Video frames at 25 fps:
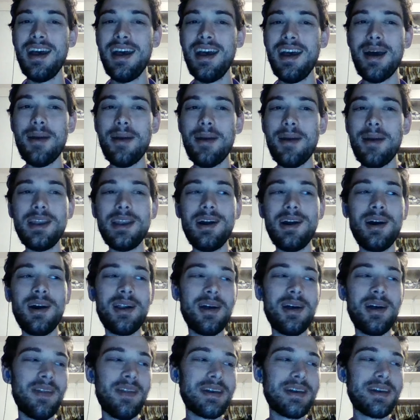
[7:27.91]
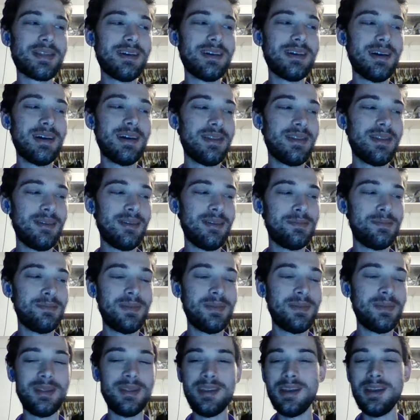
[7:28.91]
I mean, like
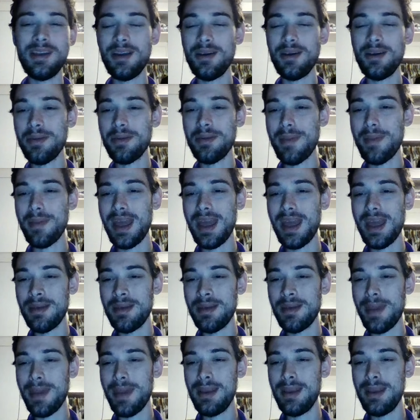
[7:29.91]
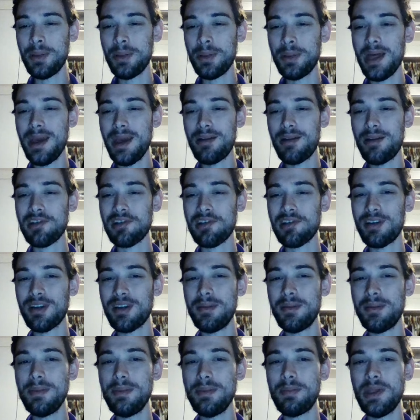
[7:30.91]
the main players aren't going
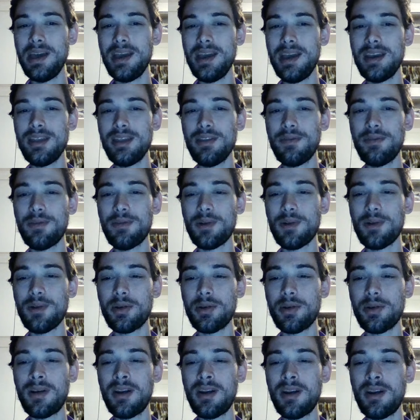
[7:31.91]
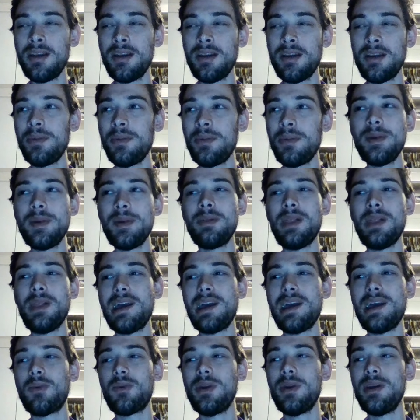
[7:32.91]
to be playing in the fourth quarter, and it'll be
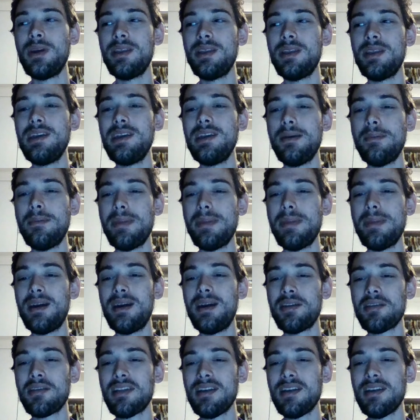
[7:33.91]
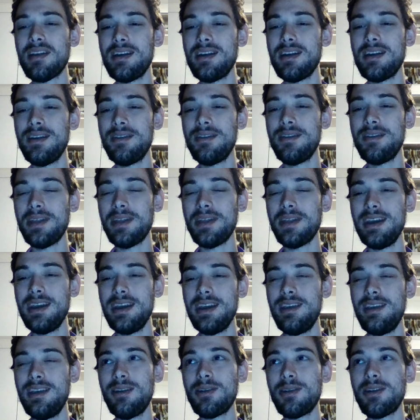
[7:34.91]
like really embarrassing if like
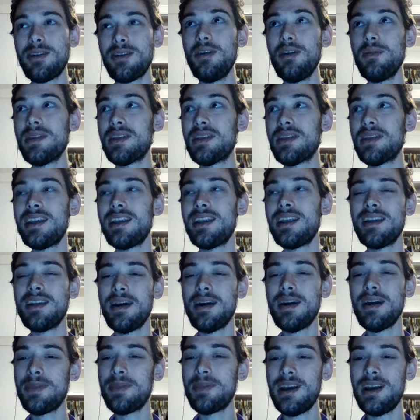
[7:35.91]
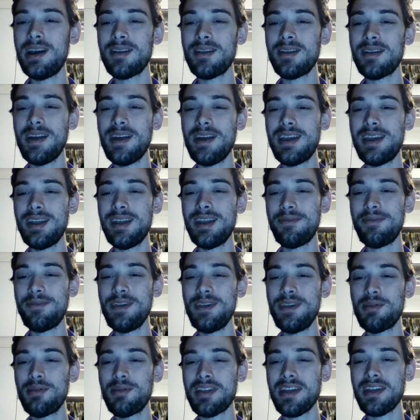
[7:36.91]
Kobe's getting up there, like, and if he
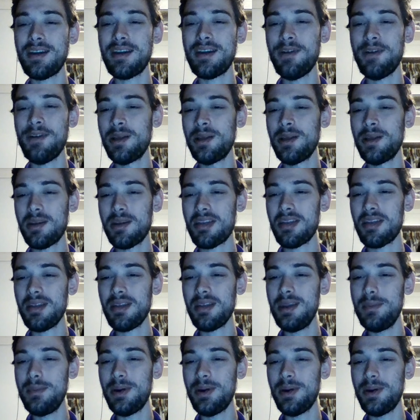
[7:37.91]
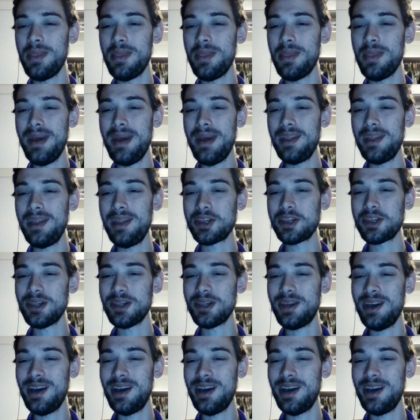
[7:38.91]
was like falling asleep on the bench,